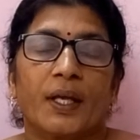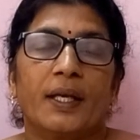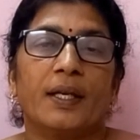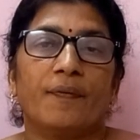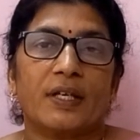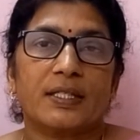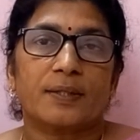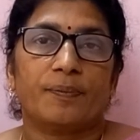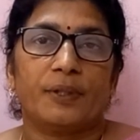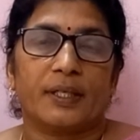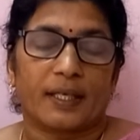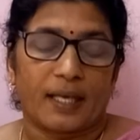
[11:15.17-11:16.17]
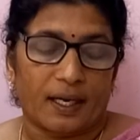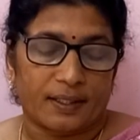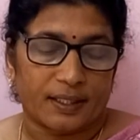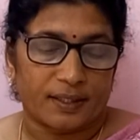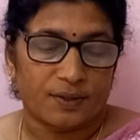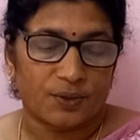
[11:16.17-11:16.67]
reversible
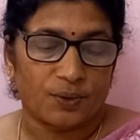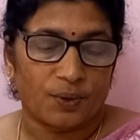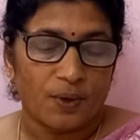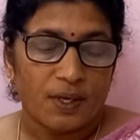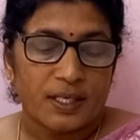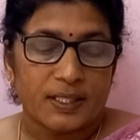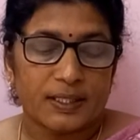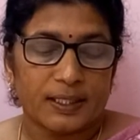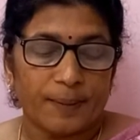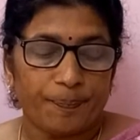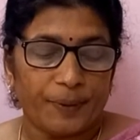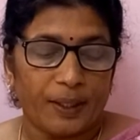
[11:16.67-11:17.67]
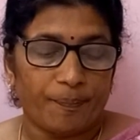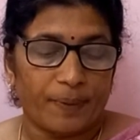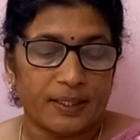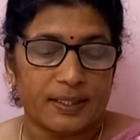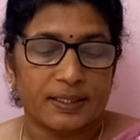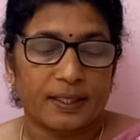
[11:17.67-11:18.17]
reaction. So step
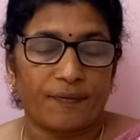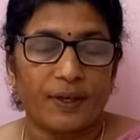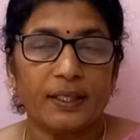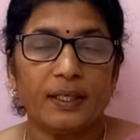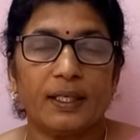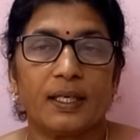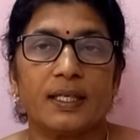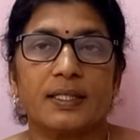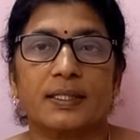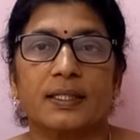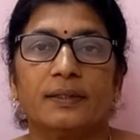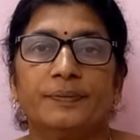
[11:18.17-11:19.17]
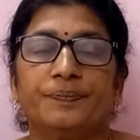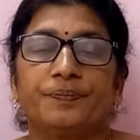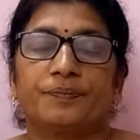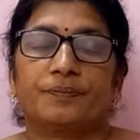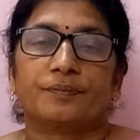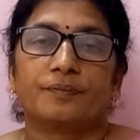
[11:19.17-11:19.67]
number 7 is
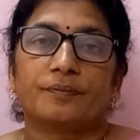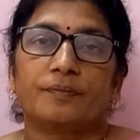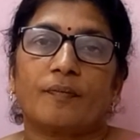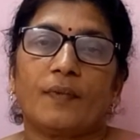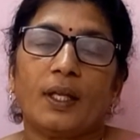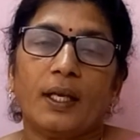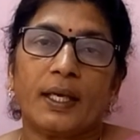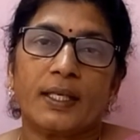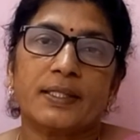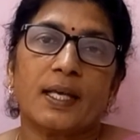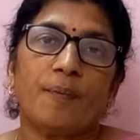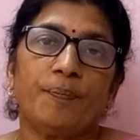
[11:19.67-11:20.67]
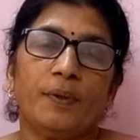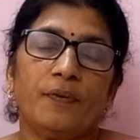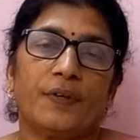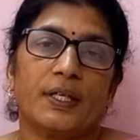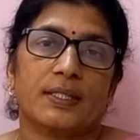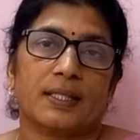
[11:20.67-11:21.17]
example
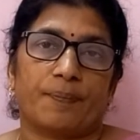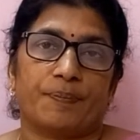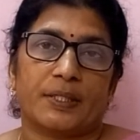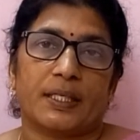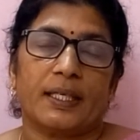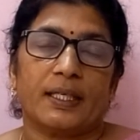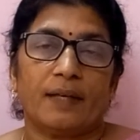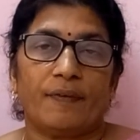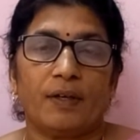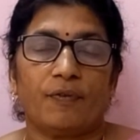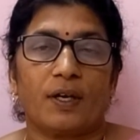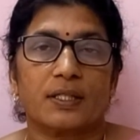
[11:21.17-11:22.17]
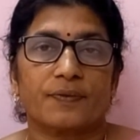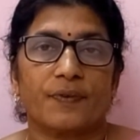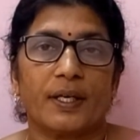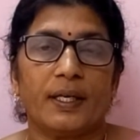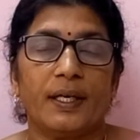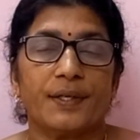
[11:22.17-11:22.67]
for substrate level
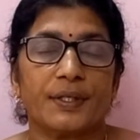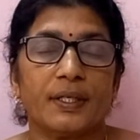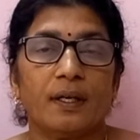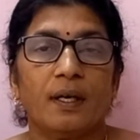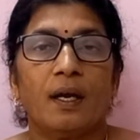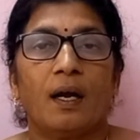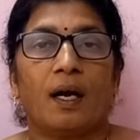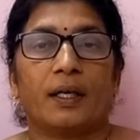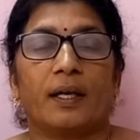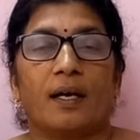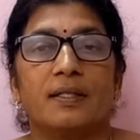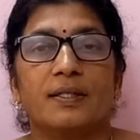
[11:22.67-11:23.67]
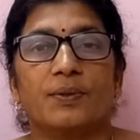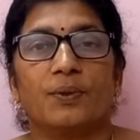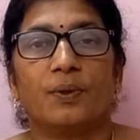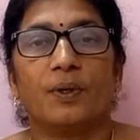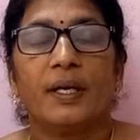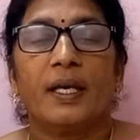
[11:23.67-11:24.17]
phosphorylation and
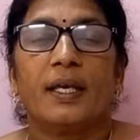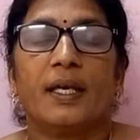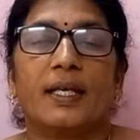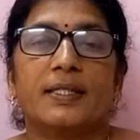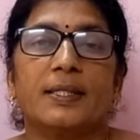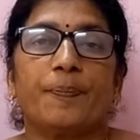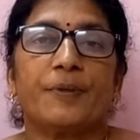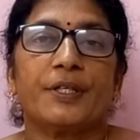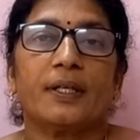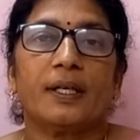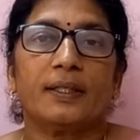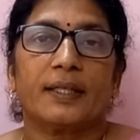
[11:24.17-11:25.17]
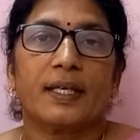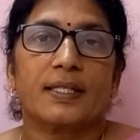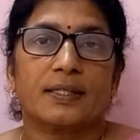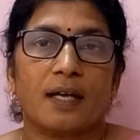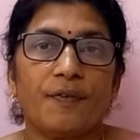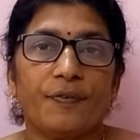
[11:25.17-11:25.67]
also exceptional
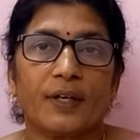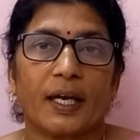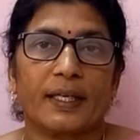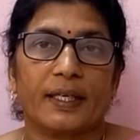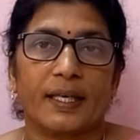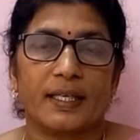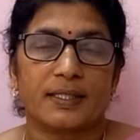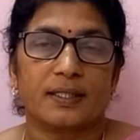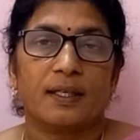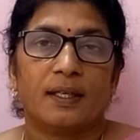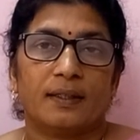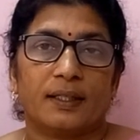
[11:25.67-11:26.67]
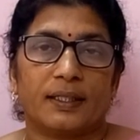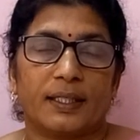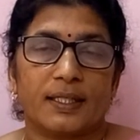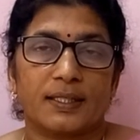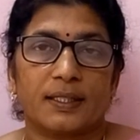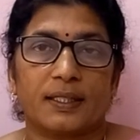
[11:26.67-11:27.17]
case of kinase, that
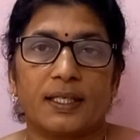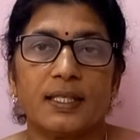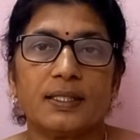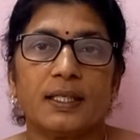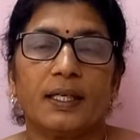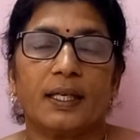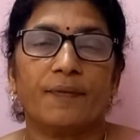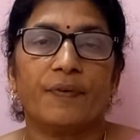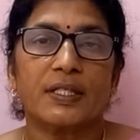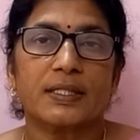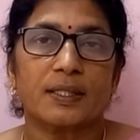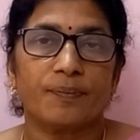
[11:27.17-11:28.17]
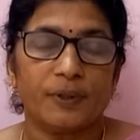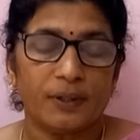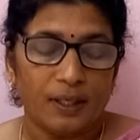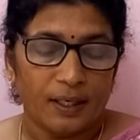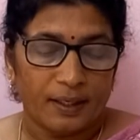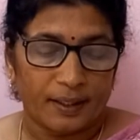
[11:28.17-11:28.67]
is it is reversible
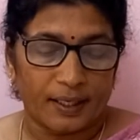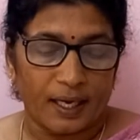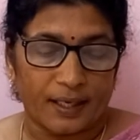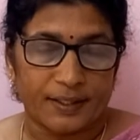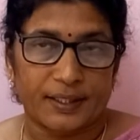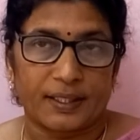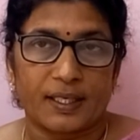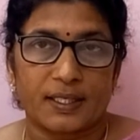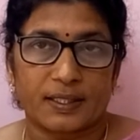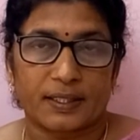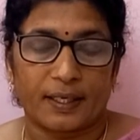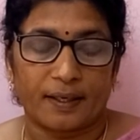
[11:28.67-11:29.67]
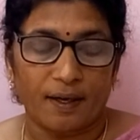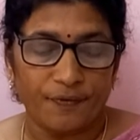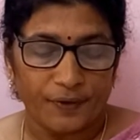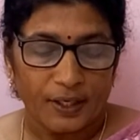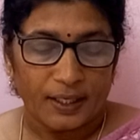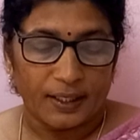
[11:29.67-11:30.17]
reaction instead of
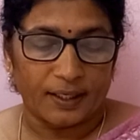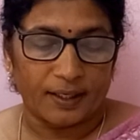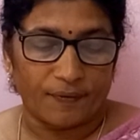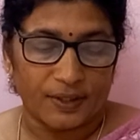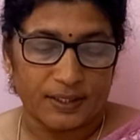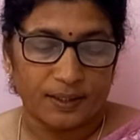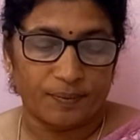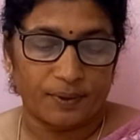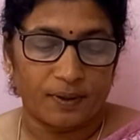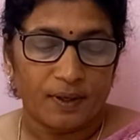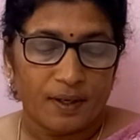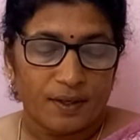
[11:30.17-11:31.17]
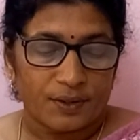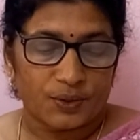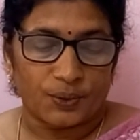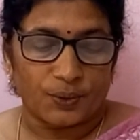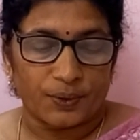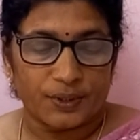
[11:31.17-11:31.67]
irreversible.
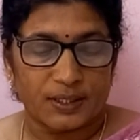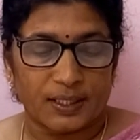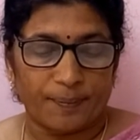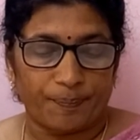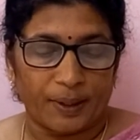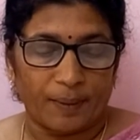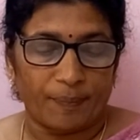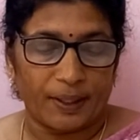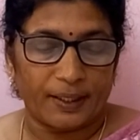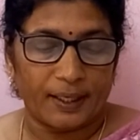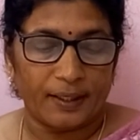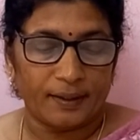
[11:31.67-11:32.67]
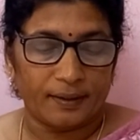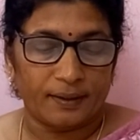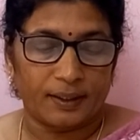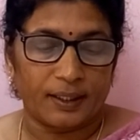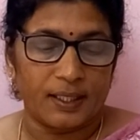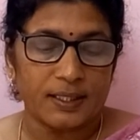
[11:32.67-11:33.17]
So step number 8
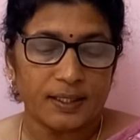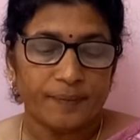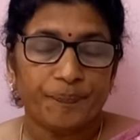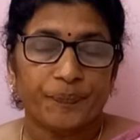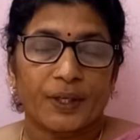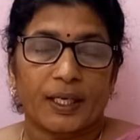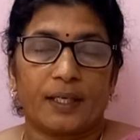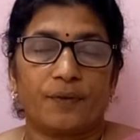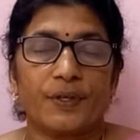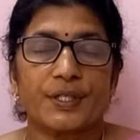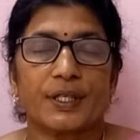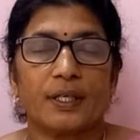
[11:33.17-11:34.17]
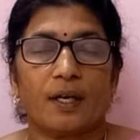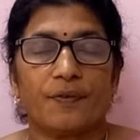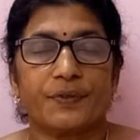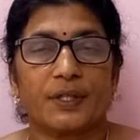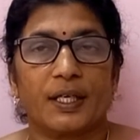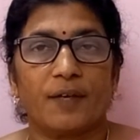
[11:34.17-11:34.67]
is conversion of
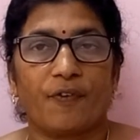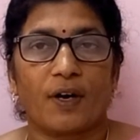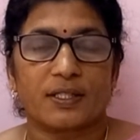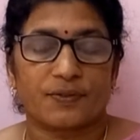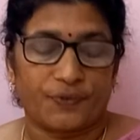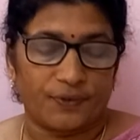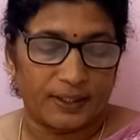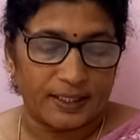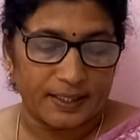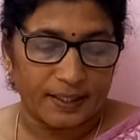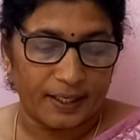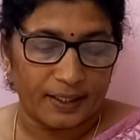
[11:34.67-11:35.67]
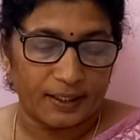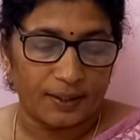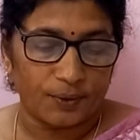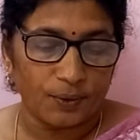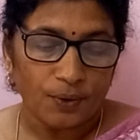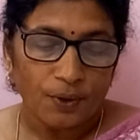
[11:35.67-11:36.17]
3-phosphoglycerate
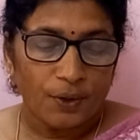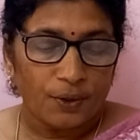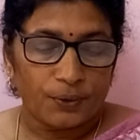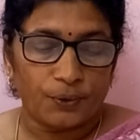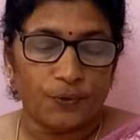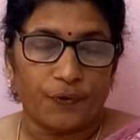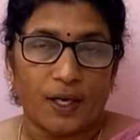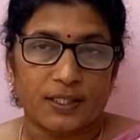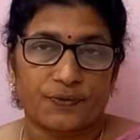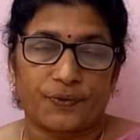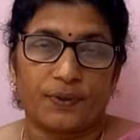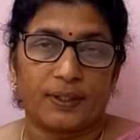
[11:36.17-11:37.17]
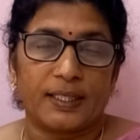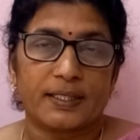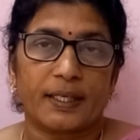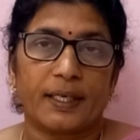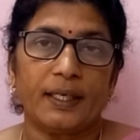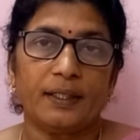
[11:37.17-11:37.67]
into
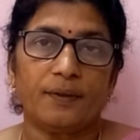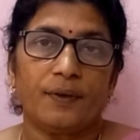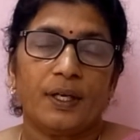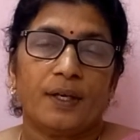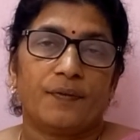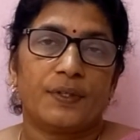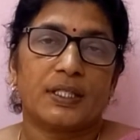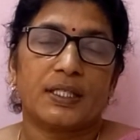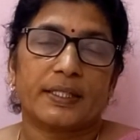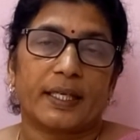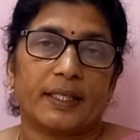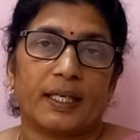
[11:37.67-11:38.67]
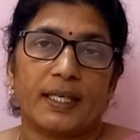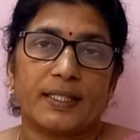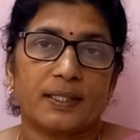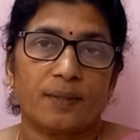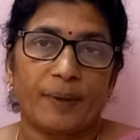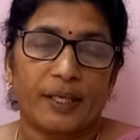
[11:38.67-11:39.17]
2-phosphoglycerate, which is
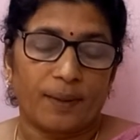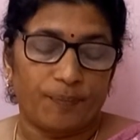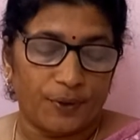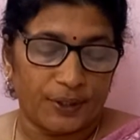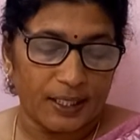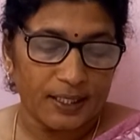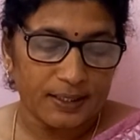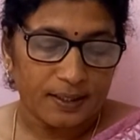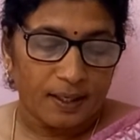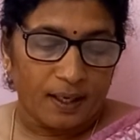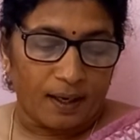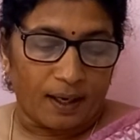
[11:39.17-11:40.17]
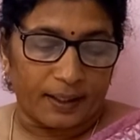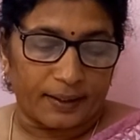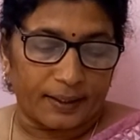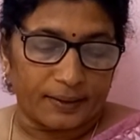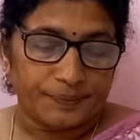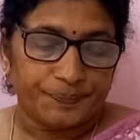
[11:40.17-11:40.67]
catalyzed by a mutase,
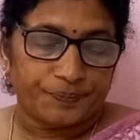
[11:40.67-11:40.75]
and